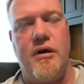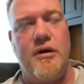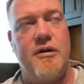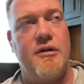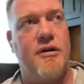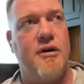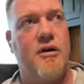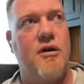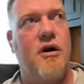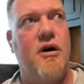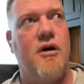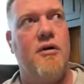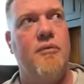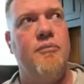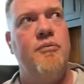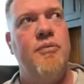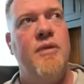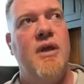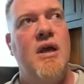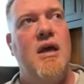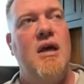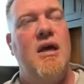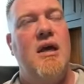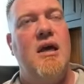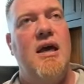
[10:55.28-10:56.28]
got on the call,
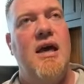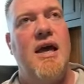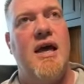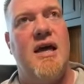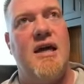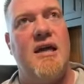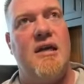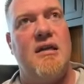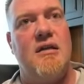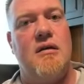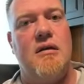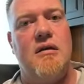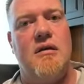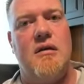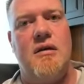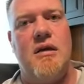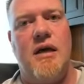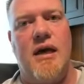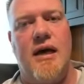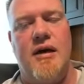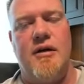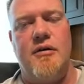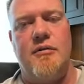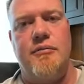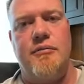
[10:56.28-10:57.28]
and
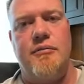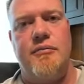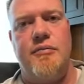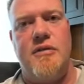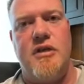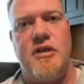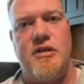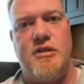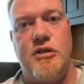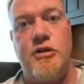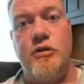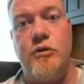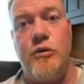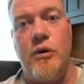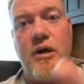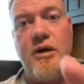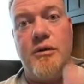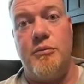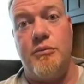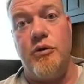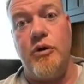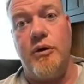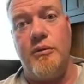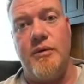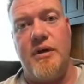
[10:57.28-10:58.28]
the two
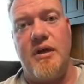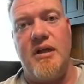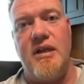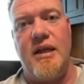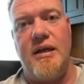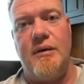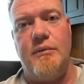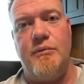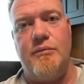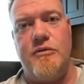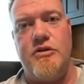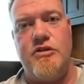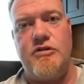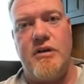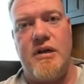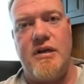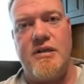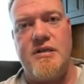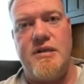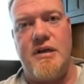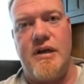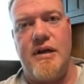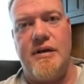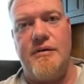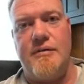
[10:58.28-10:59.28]
unemployment claim
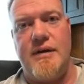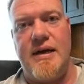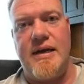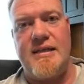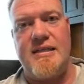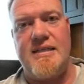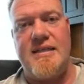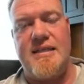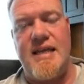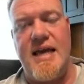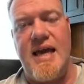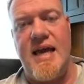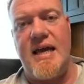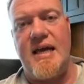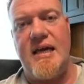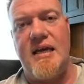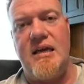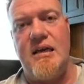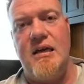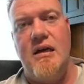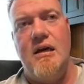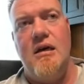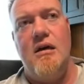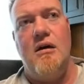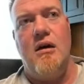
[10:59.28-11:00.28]
trades that I ran today